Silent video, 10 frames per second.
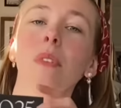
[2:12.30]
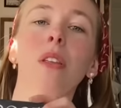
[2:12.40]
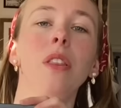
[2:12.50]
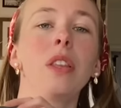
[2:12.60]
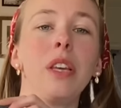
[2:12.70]

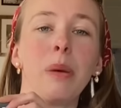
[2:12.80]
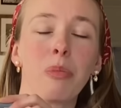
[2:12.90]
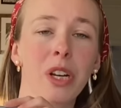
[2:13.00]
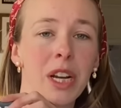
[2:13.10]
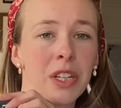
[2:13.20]
the
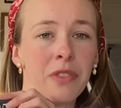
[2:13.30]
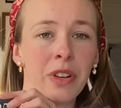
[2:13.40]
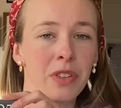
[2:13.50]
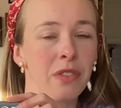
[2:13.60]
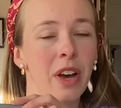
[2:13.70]

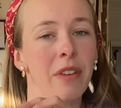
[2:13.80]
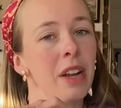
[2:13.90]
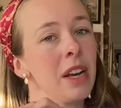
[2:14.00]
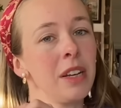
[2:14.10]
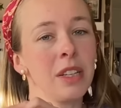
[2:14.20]
pre-1955 and
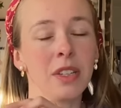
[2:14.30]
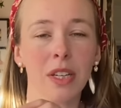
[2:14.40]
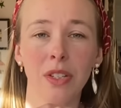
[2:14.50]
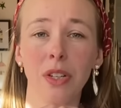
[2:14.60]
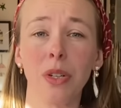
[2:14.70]

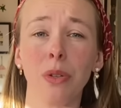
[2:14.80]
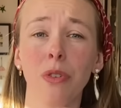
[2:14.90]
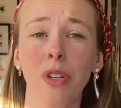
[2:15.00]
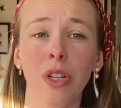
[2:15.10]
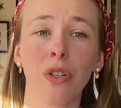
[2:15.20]
1962
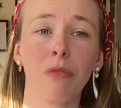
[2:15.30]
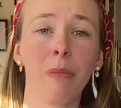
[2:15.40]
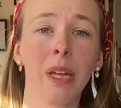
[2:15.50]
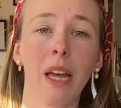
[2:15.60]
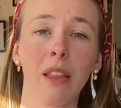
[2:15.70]
traditional Roman
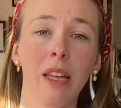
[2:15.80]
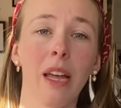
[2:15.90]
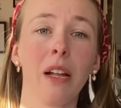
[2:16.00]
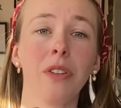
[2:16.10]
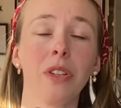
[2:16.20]
Catholic
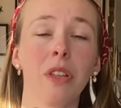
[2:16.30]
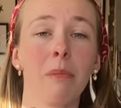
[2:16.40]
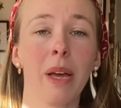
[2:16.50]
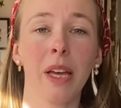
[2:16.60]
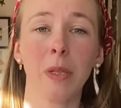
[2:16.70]
calendar that my
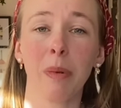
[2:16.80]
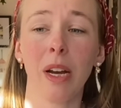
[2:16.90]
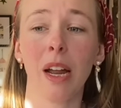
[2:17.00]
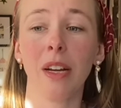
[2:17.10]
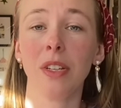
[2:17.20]
husband and
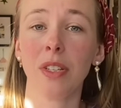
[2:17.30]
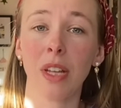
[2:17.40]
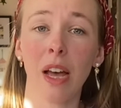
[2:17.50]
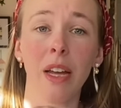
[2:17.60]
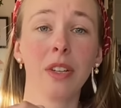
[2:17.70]
I
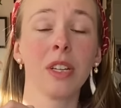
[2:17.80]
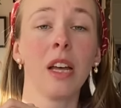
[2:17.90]
designed